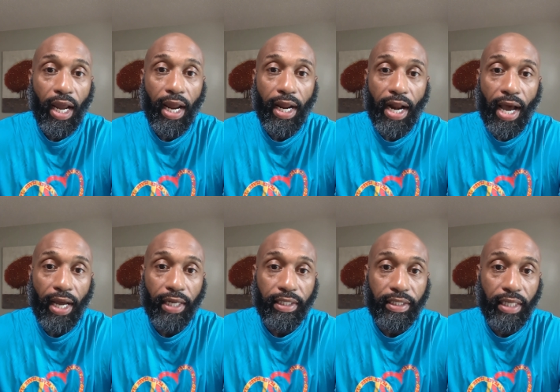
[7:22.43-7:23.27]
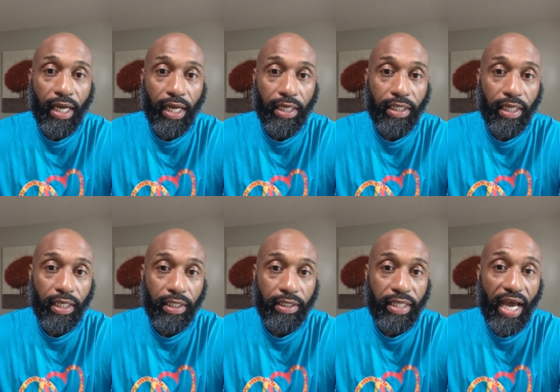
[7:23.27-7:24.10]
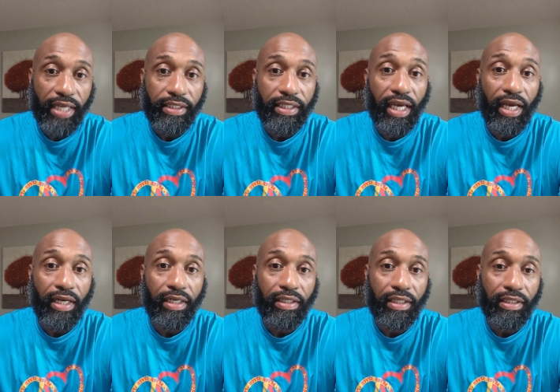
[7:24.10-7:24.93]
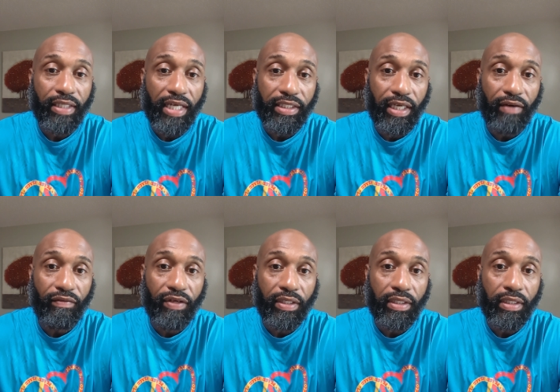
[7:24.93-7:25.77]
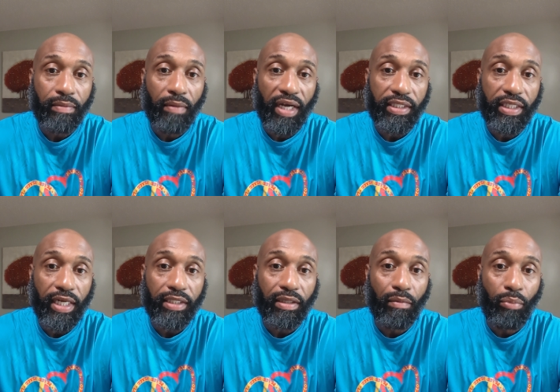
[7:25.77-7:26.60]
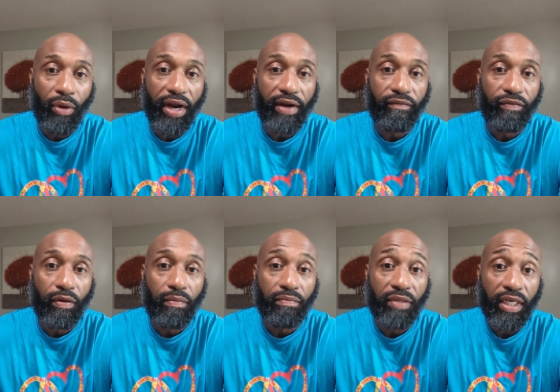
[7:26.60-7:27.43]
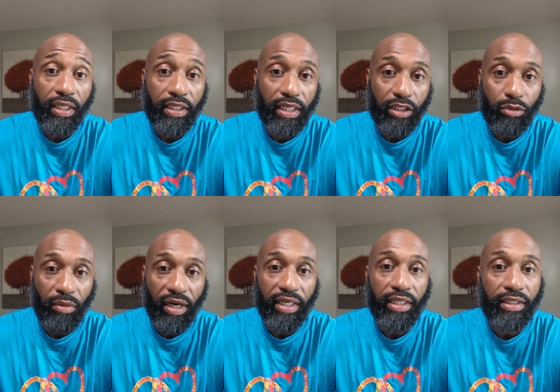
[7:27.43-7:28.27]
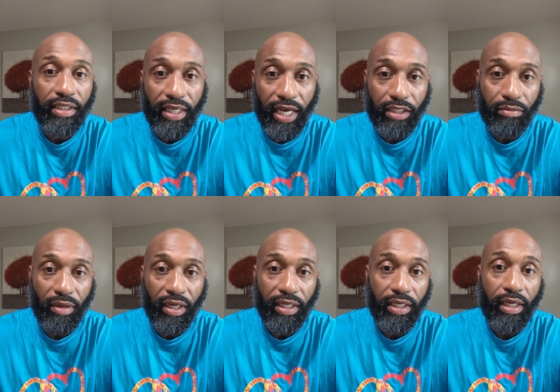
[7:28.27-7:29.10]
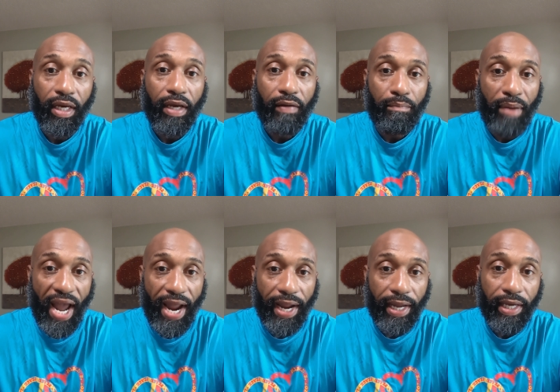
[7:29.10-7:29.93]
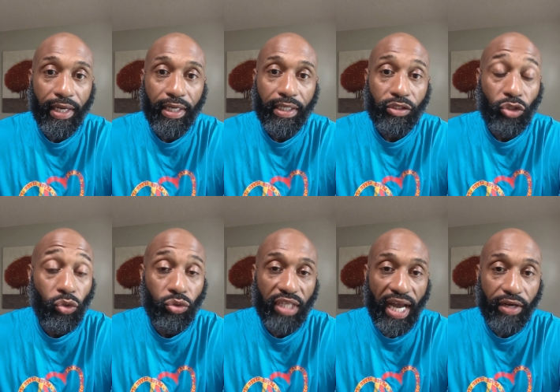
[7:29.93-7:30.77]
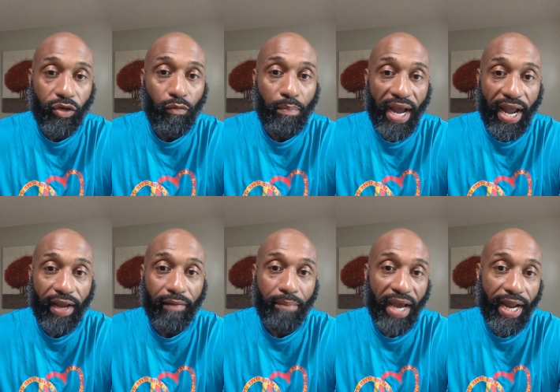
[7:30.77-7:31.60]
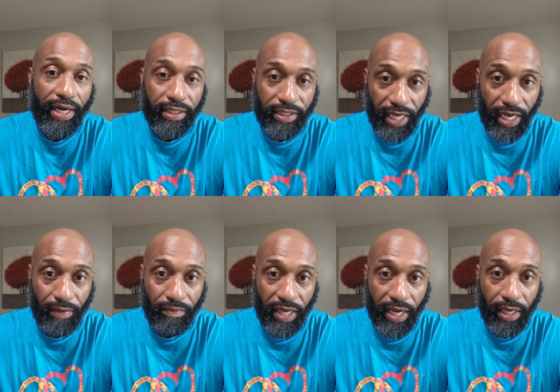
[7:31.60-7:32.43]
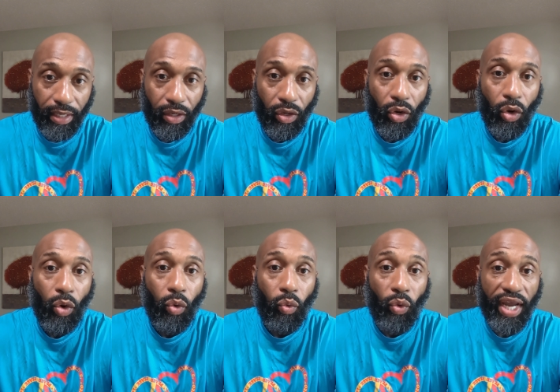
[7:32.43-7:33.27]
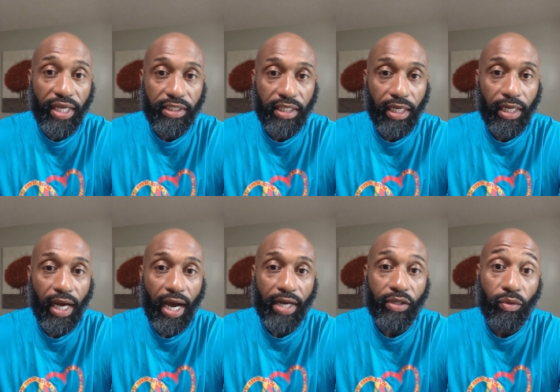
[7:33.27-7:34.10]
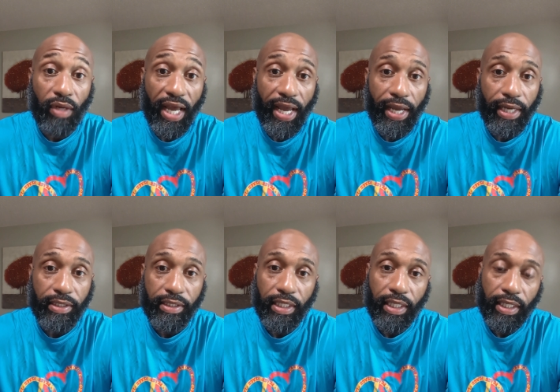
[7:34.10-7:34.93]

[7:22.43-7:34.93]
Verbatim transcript: And I and that's getting that's giving my chest a break from this Monday to next Monday. Back. Tuesday I do back. Back the same thing. Wednesday I do legs.